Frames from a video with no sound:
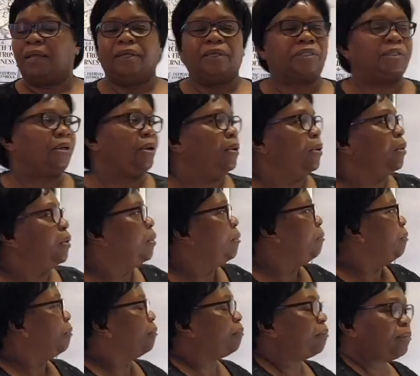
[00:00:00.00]

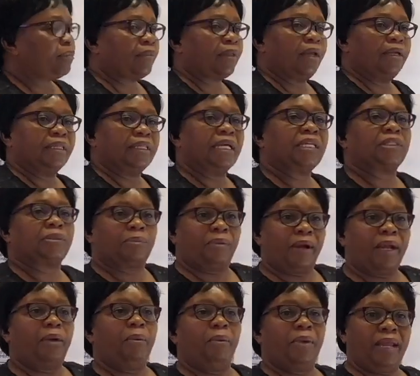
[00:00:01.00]
So that's
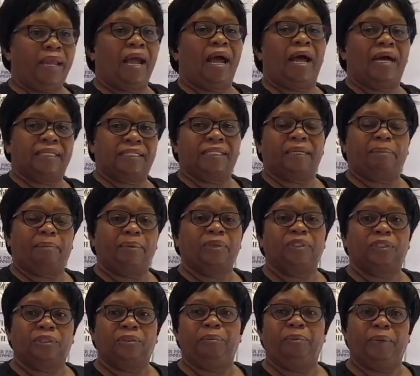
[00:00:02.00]
why we are
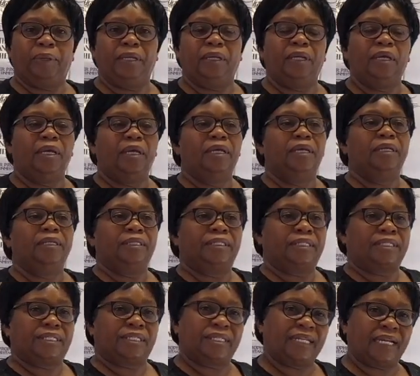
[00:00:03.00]
supposed to be
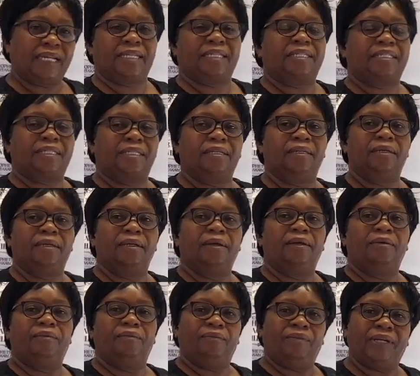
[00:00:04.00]
strict
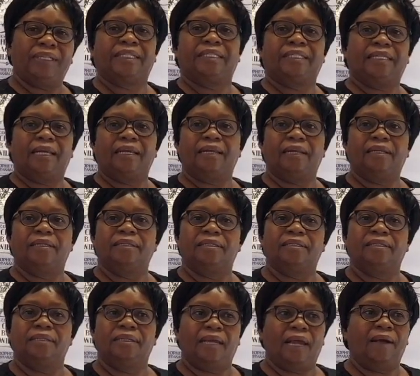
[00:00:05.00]

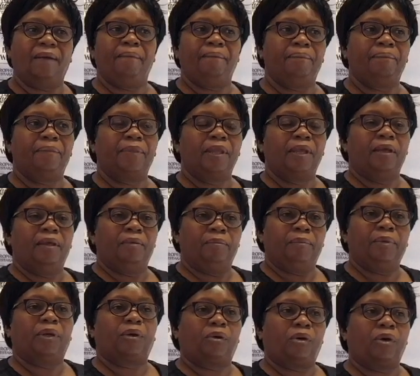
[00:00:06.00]
vegetarians. Yeah?
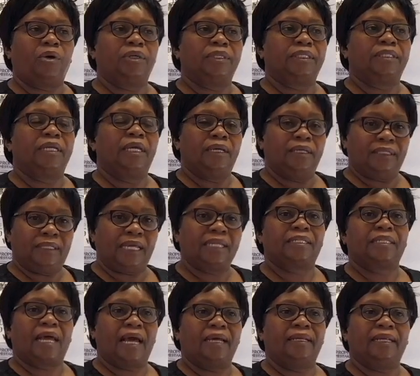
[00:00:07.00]
Because
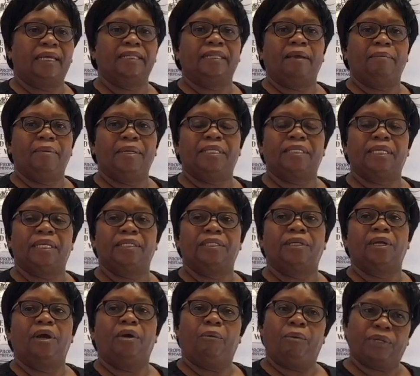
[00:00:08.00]
that's another message
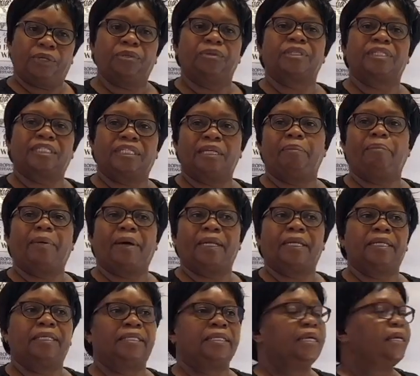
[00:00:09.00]
which will
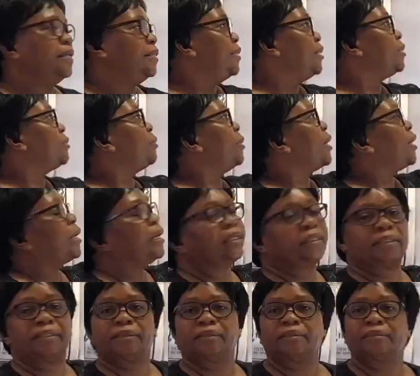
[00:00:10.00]
separate these
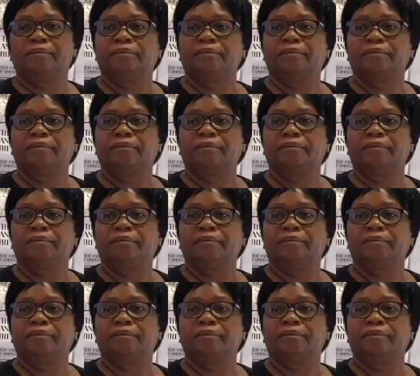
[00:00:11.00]
workers.